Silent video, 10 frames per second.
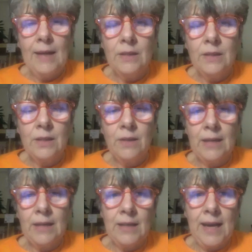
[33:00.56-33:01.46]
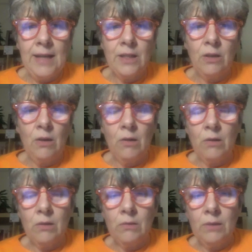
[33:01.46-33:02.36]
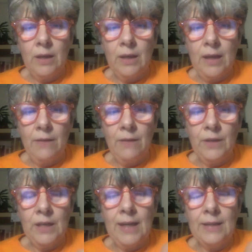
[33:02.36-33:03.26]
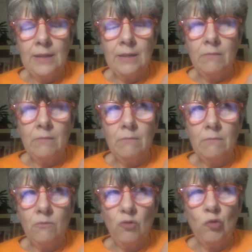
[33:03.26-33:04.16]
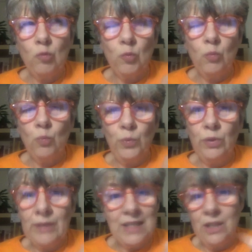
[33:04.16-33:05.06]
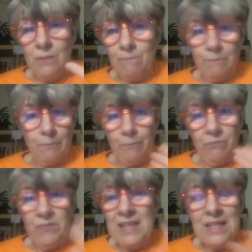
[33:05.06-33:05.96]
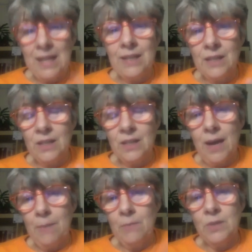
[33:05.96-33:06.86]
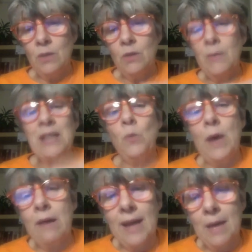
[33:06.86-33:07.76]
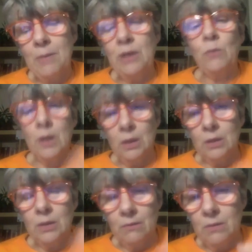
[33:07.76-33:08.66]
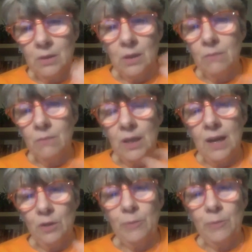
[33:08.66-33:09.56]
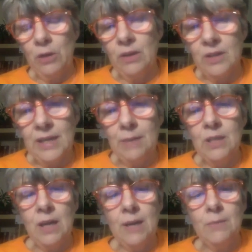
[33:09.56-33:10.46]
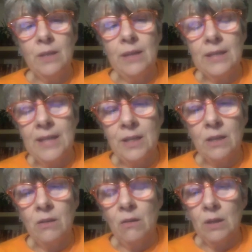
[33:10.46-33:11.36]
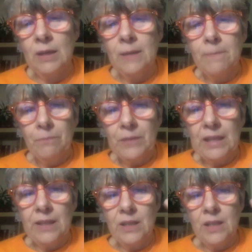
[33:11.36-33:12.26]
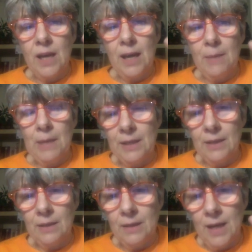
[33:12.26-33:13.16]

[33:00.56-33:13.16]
so that's 8 o'clock every night. This is London time. So no matter where I am in the world, the lives will be on at the same time. So that's 8 o'clock London time and 9